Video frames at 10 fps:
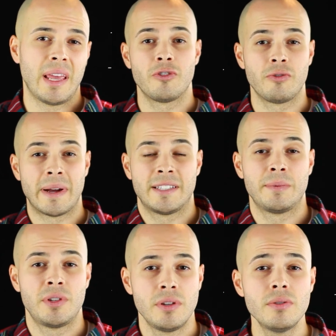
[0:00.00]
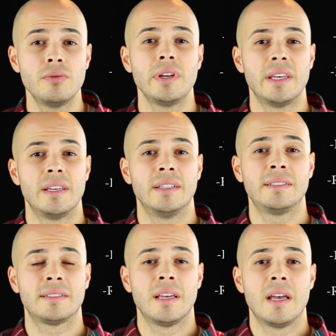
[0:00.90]
So my tip to you
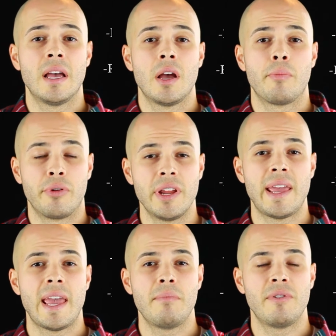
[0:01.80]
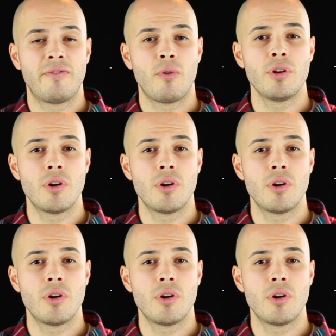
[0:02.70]
is pre-game before